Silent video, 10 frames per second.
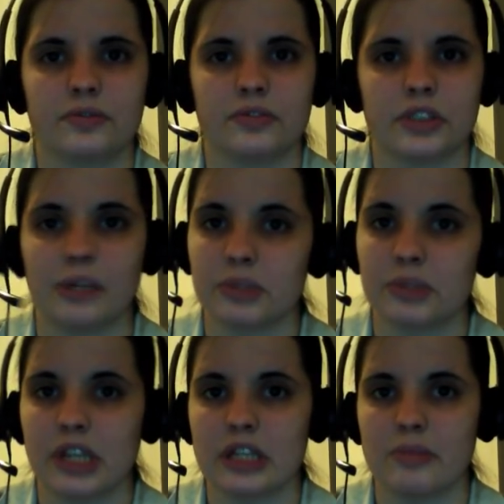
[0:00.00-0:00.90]
Some
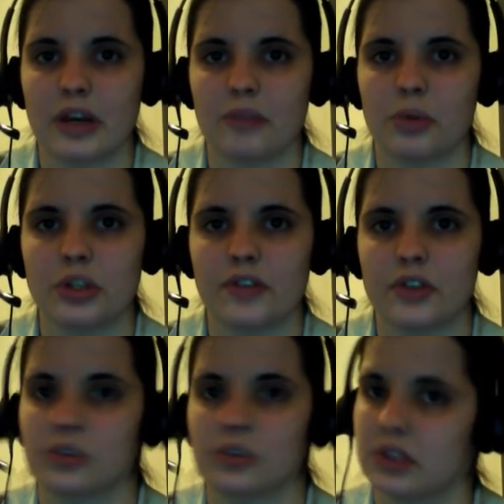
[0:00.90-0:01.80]
states make it more
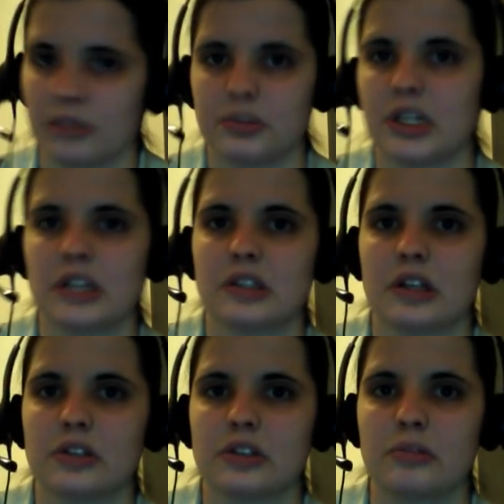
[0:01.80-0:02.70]
difficult, some states
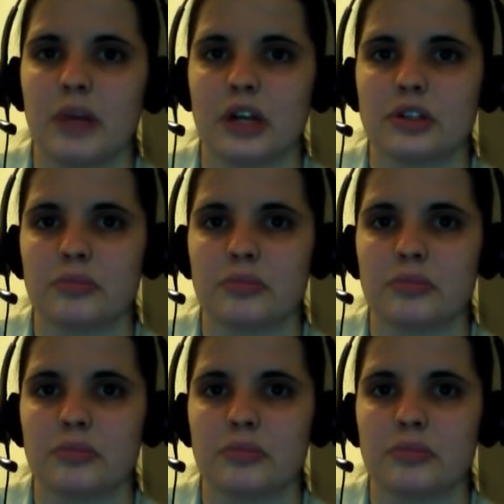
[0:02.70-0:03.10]
not so much.